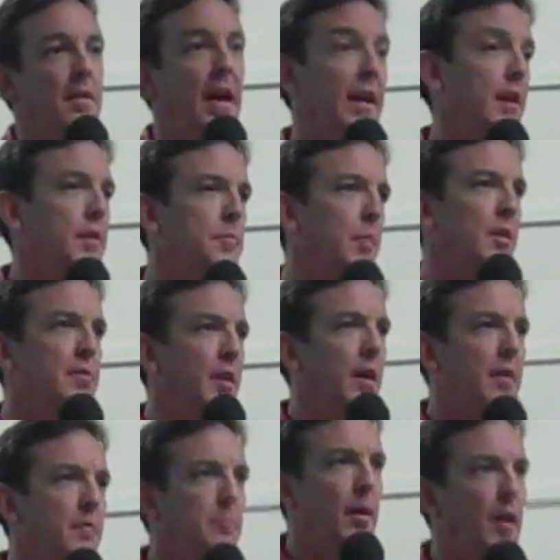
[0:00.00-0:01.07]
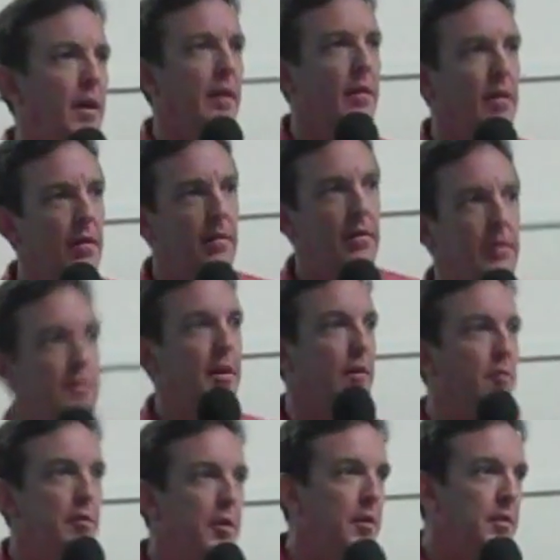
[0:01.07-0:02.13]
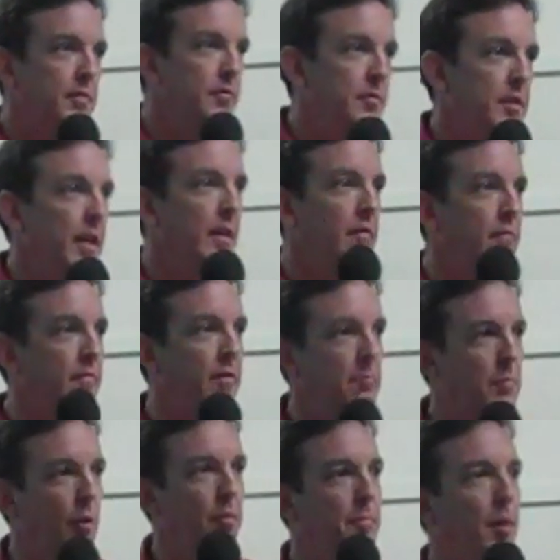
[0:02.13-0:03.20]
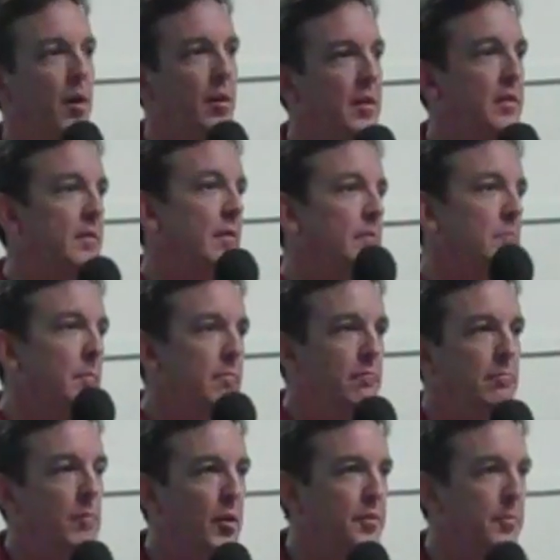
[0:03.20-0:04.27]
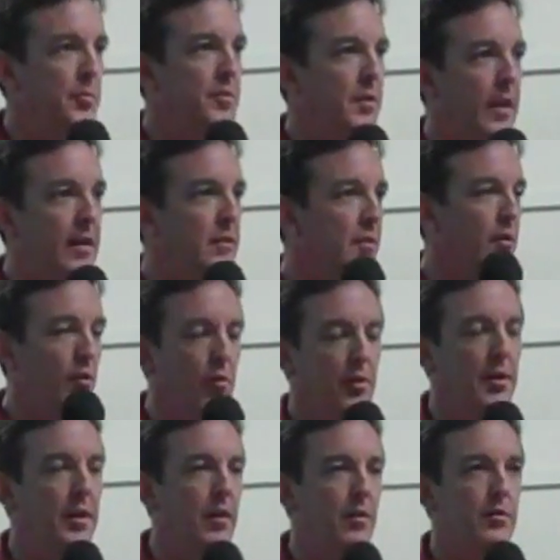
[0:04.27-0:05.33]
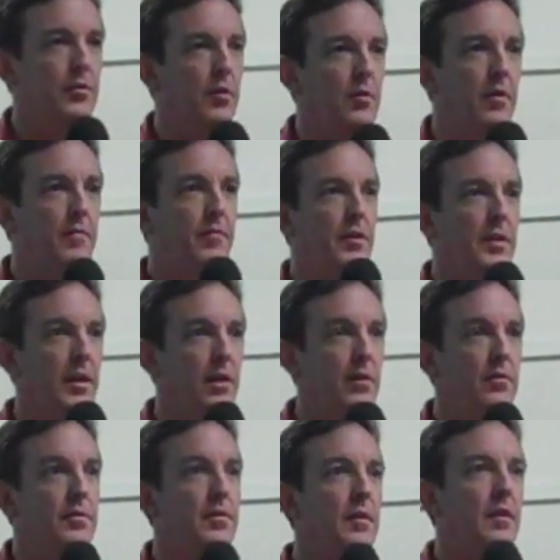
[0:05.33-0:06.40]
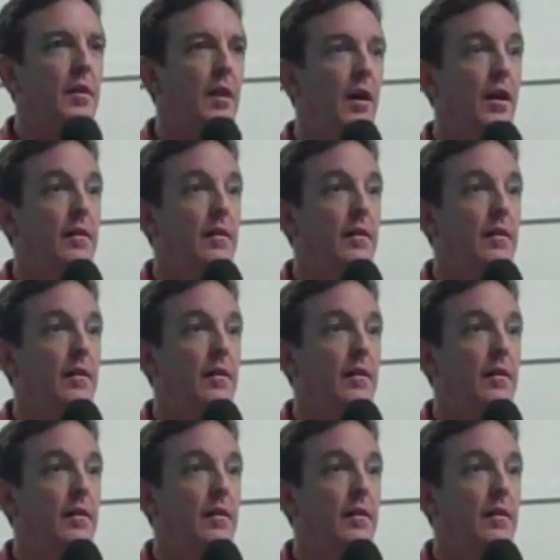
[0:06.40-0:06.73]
has been done by Secretaries of State from both parties in multiple states, including Arizona, for years.